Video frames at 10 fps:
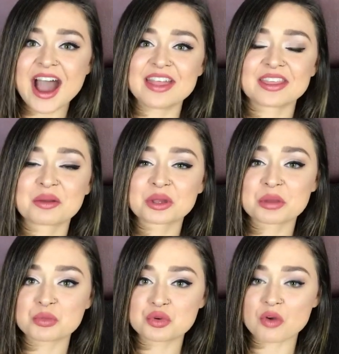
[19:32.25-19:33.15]
I think I'm gonna
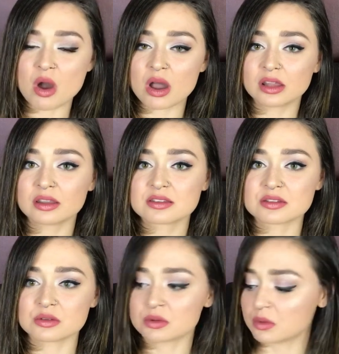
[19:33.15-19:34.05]
move on
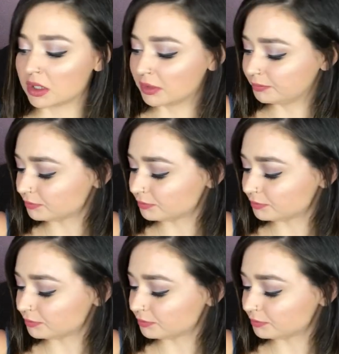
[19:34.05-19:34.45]
to,